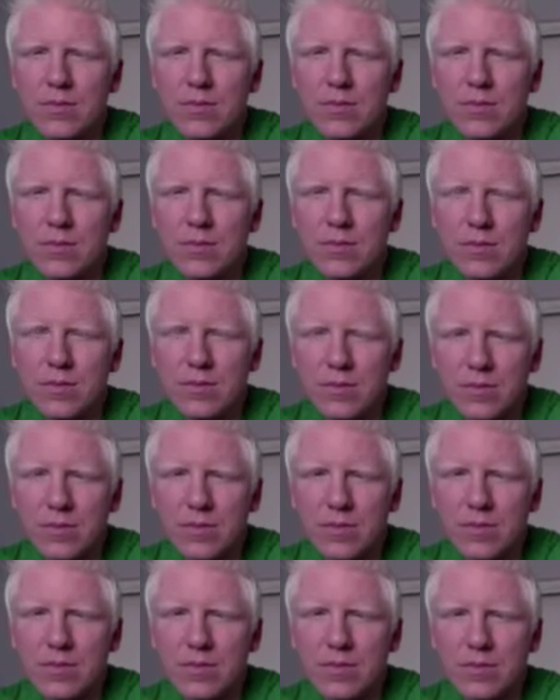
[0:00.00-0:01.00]

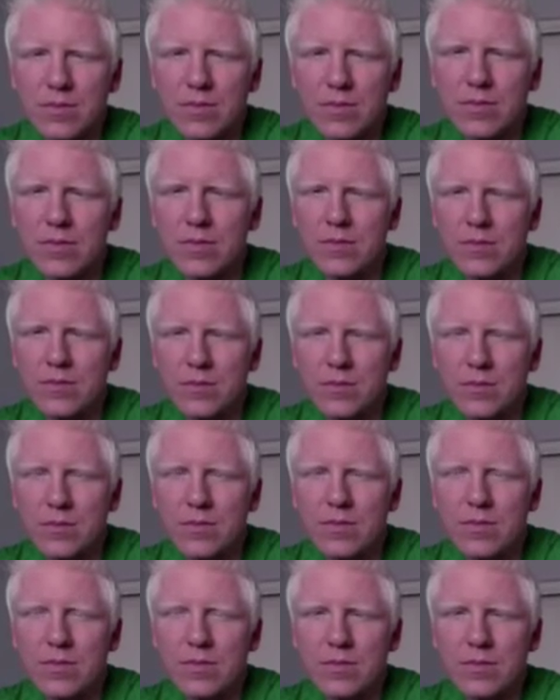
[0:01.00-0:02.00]

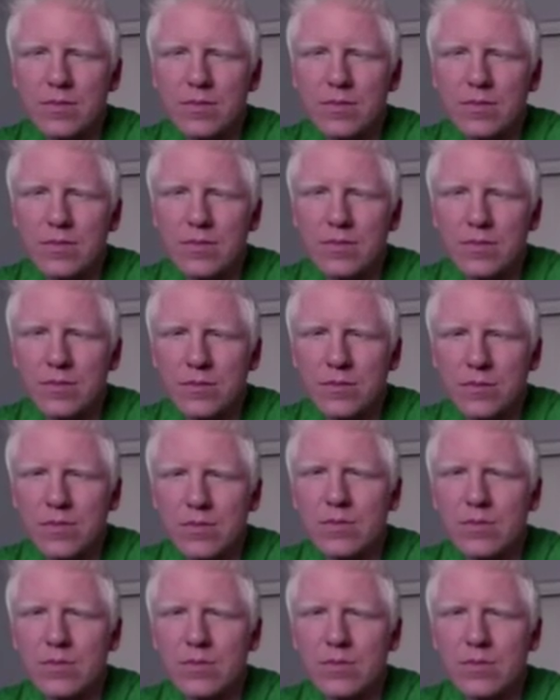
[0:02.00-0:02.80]
The person shown says nothing.